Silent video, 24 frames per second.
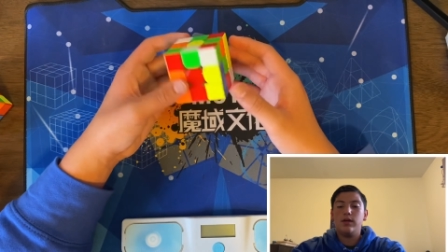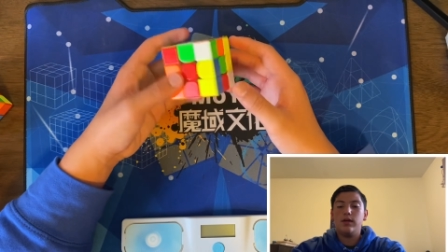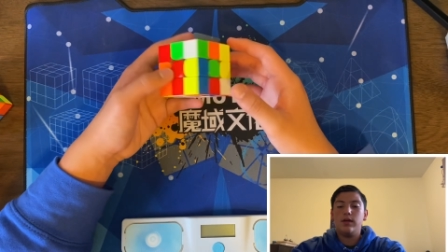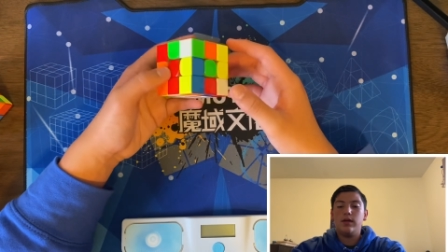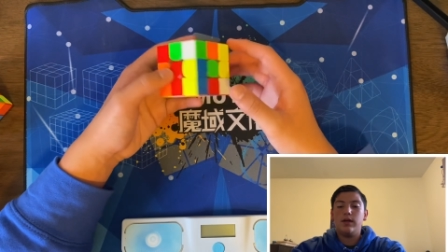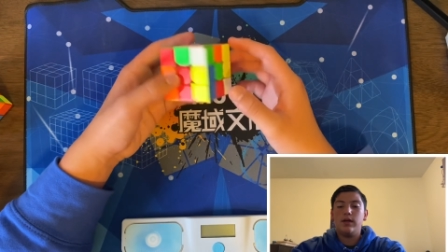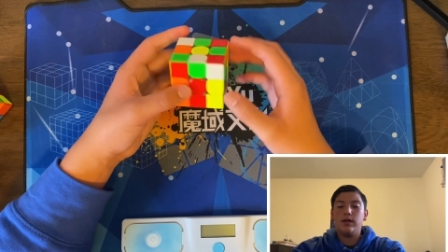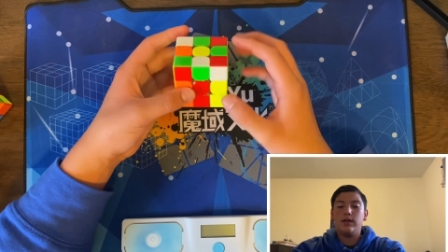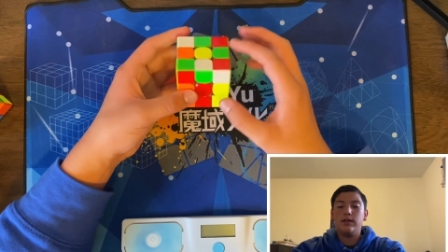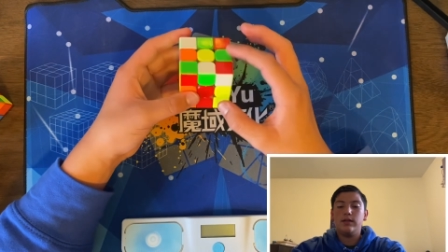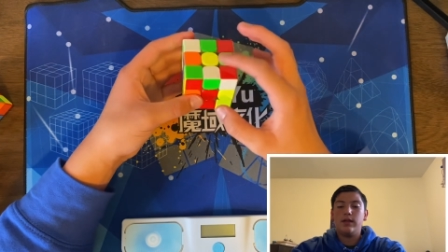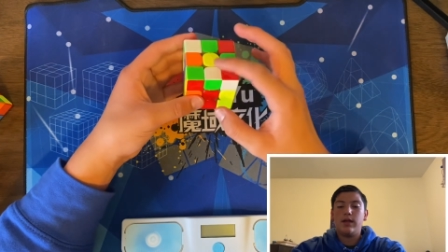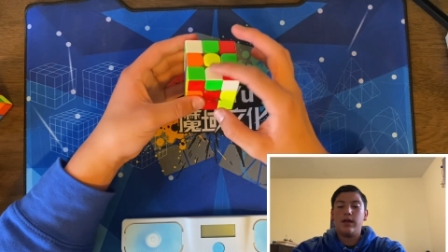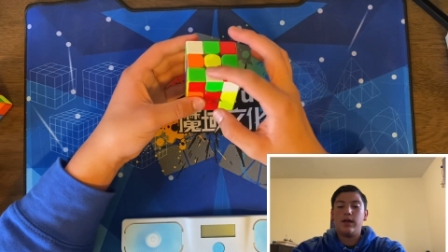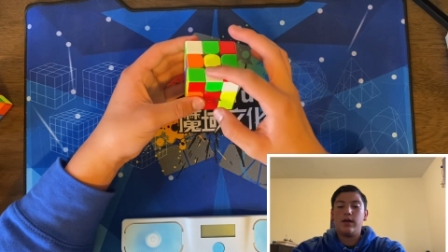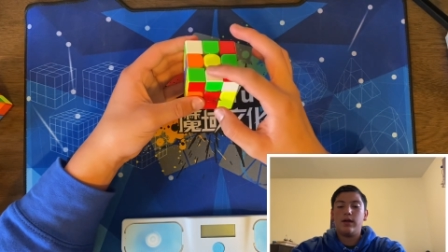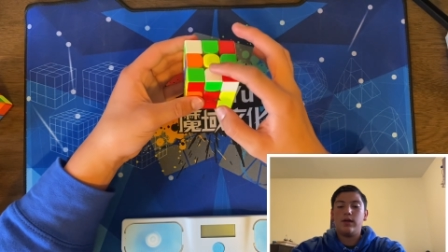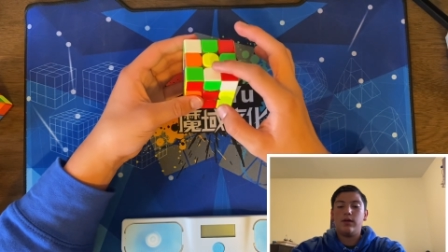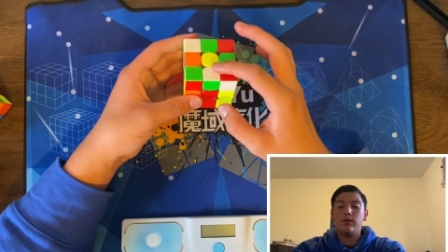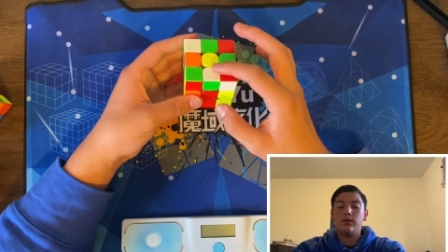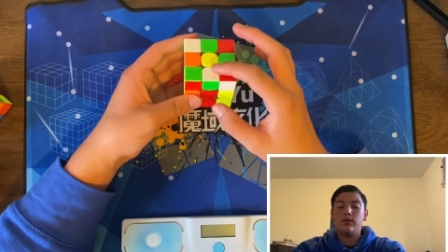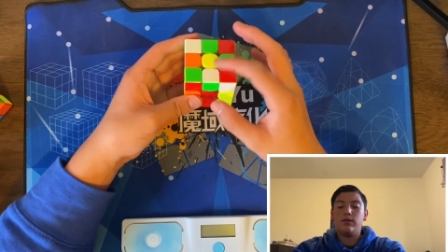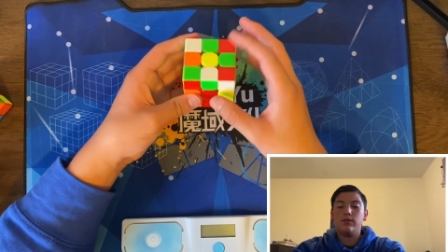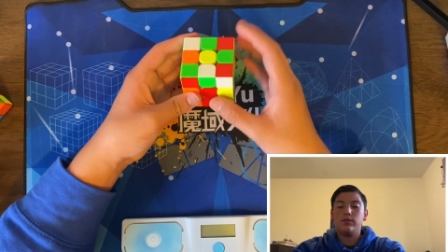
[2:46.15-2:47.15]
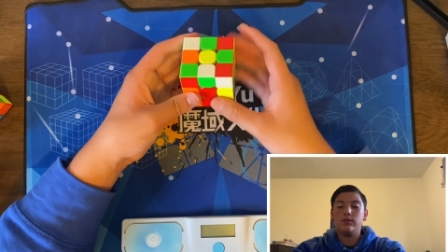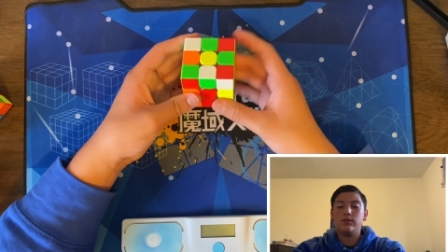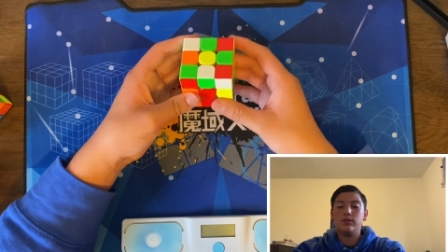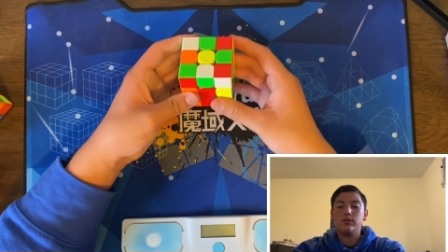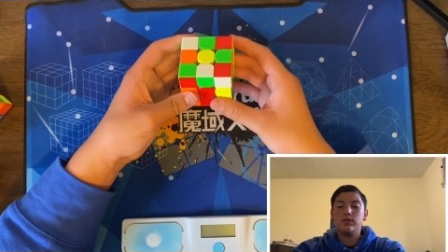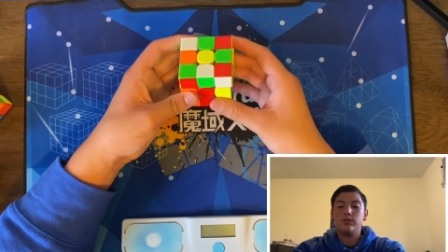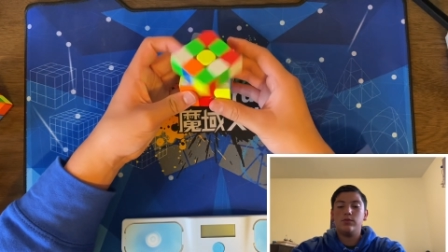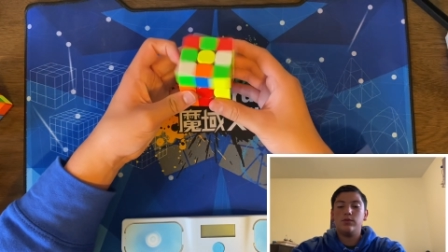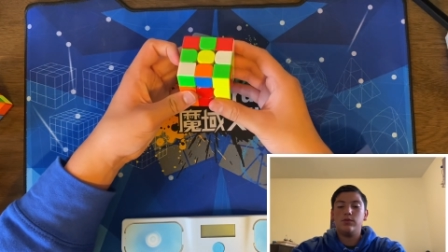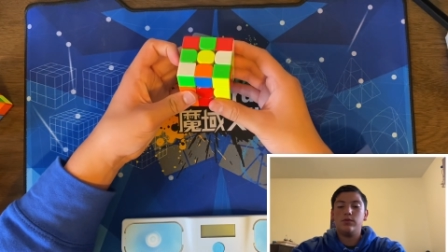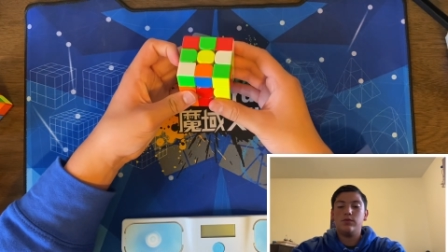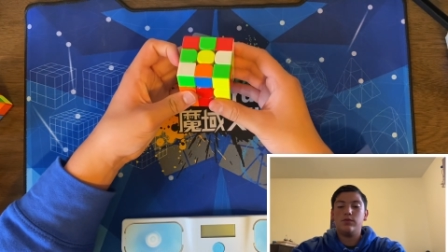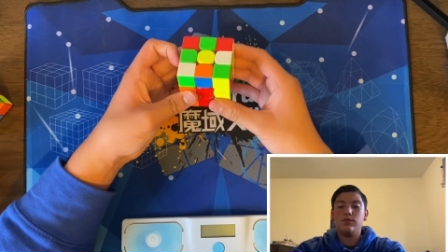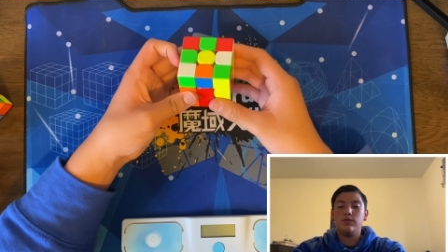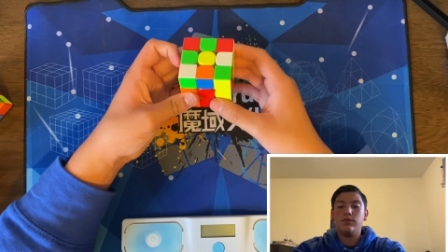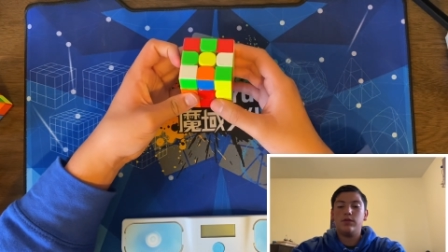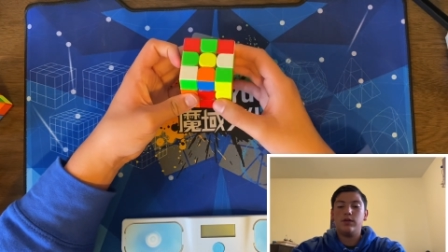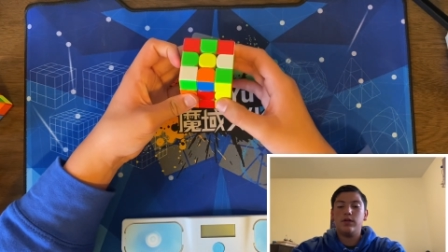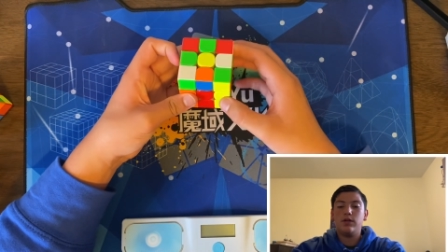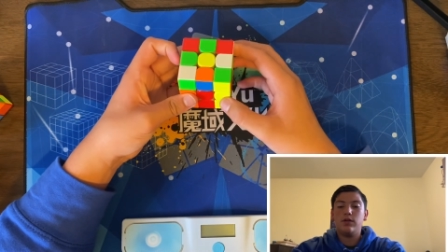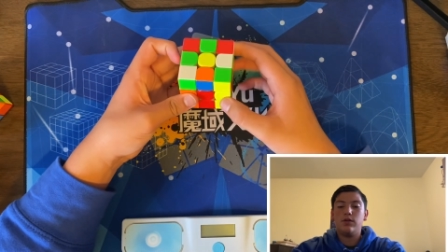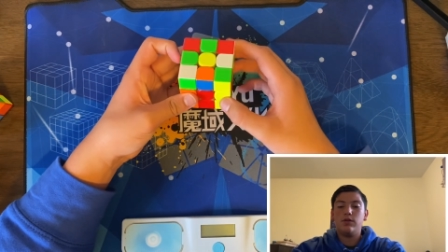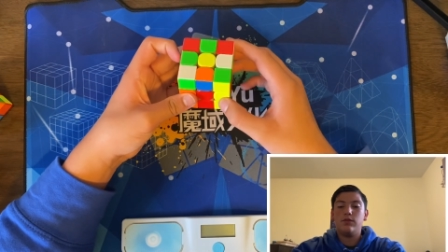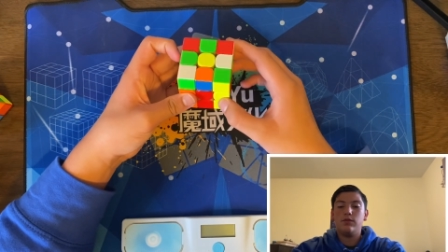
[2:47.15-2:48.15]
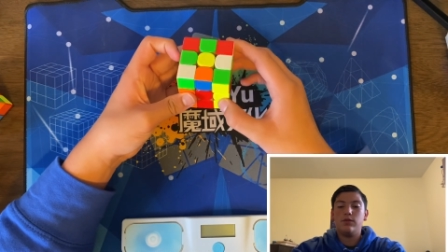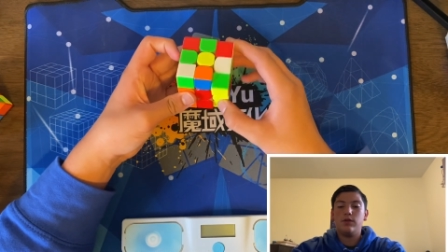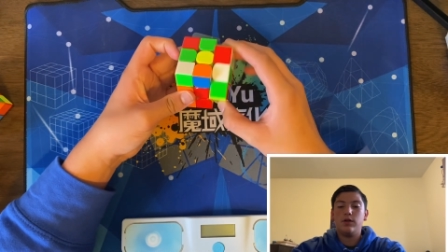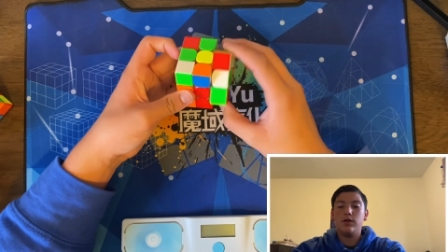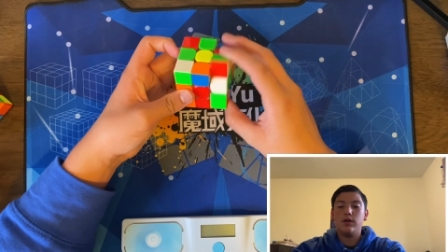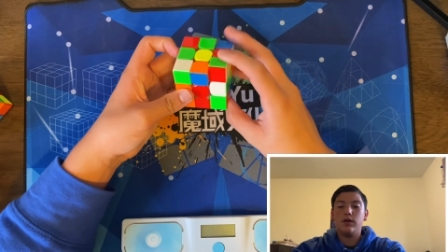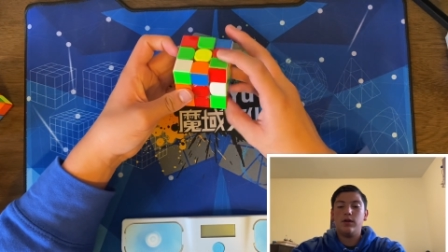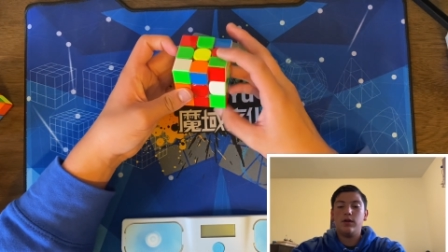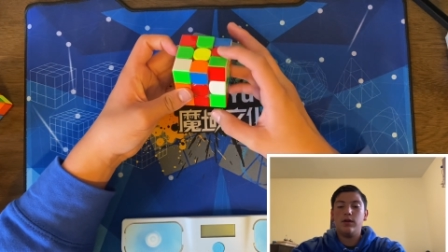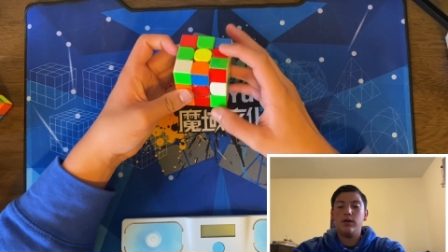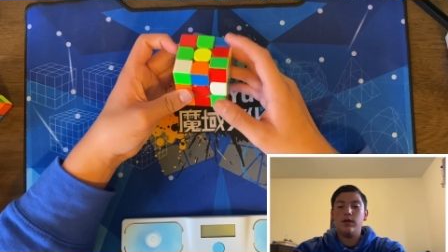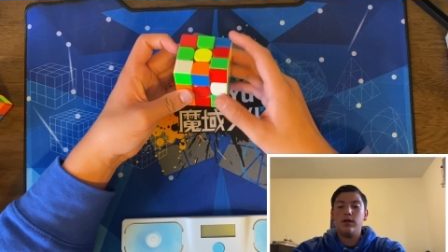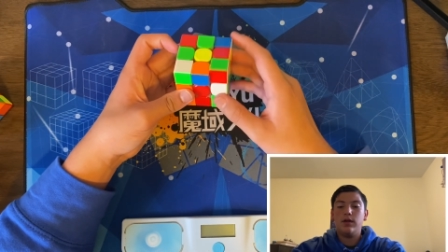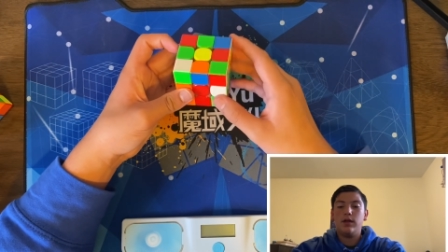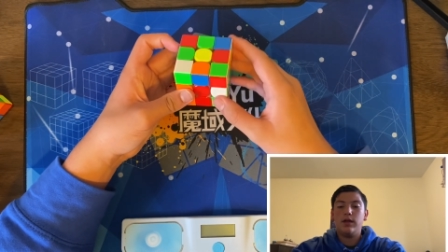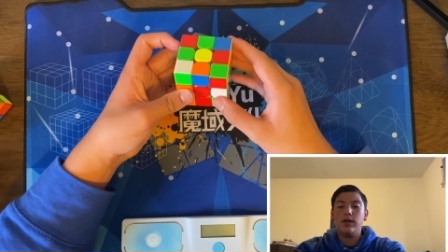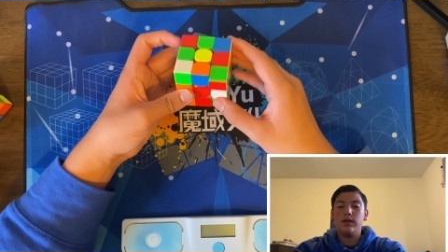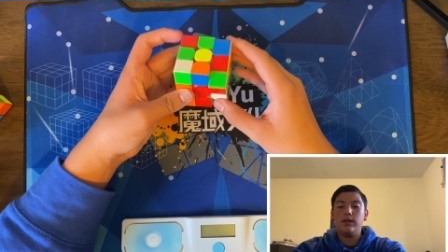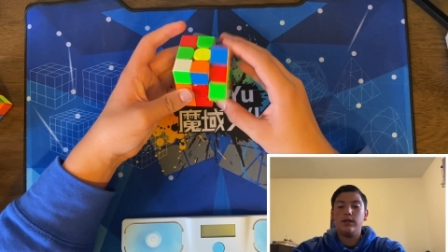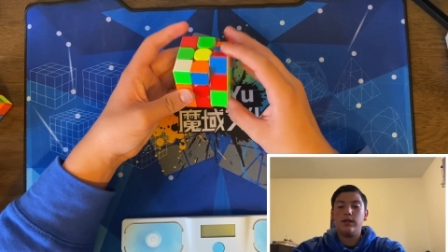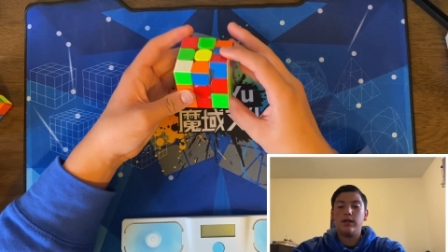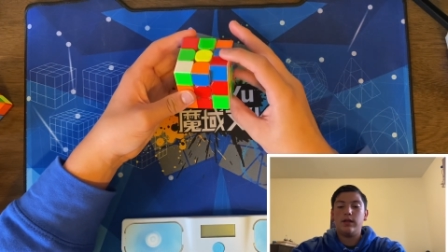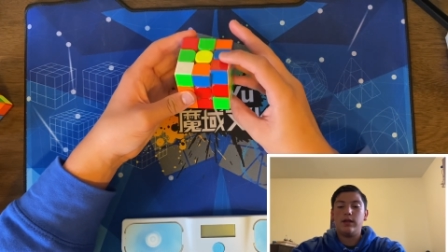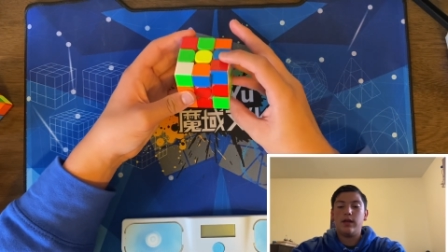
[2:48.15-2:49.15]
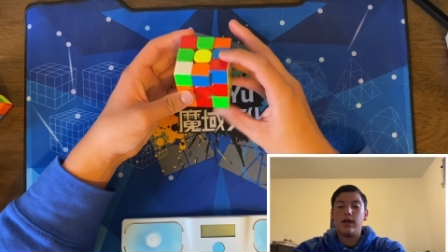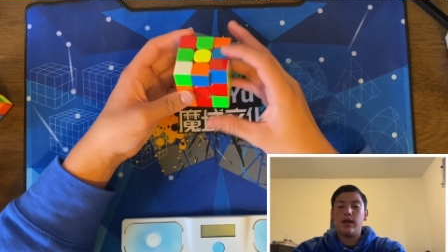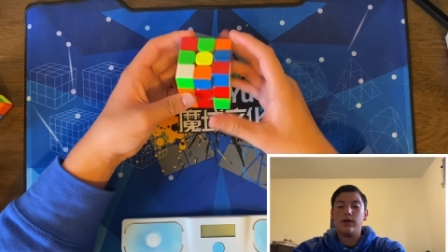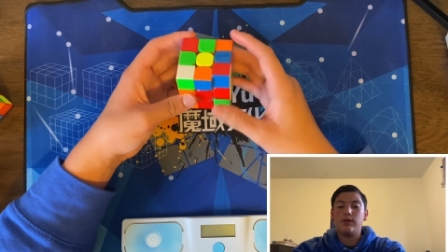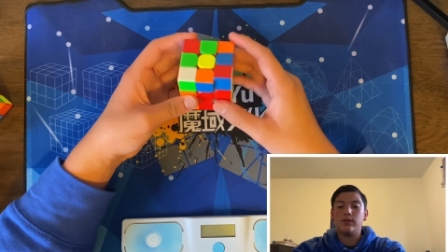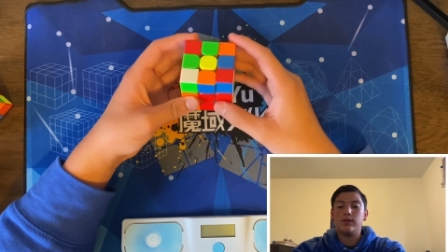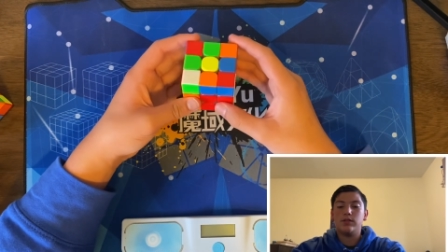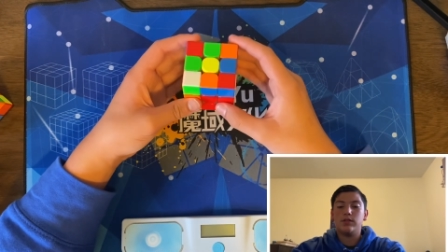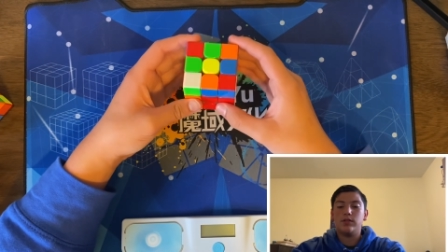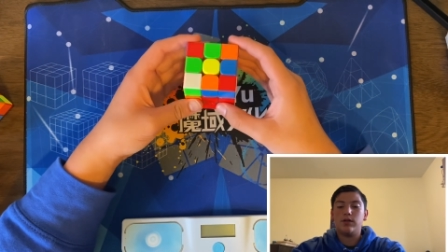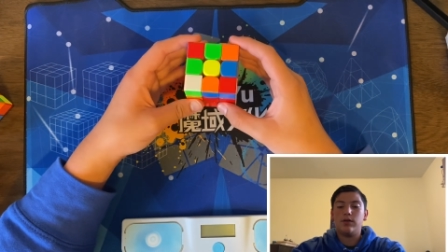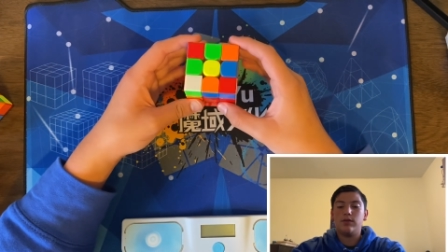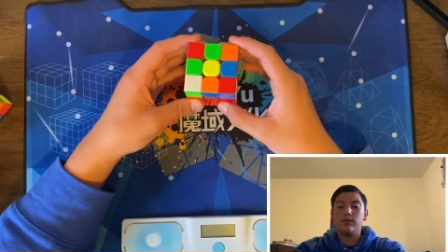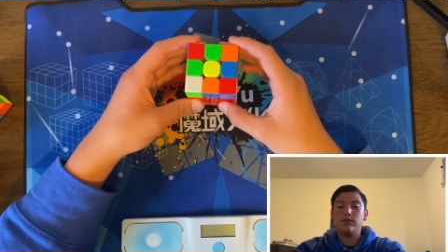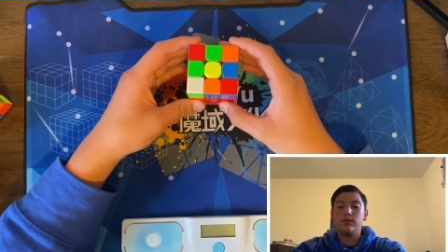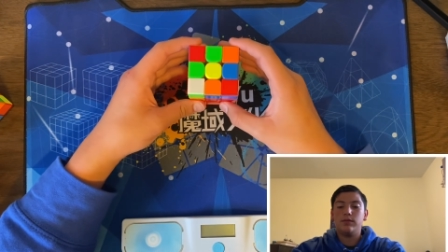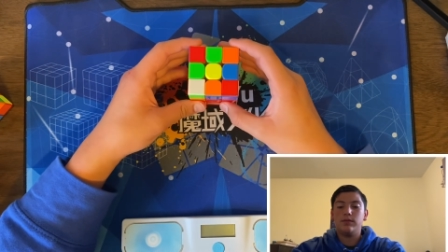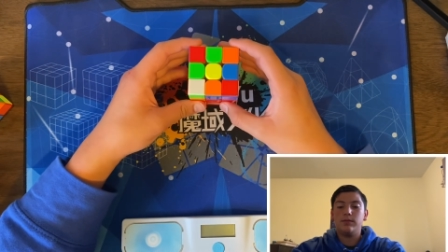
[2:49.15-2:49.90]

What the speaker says: and now to move green over, and then now it's solved.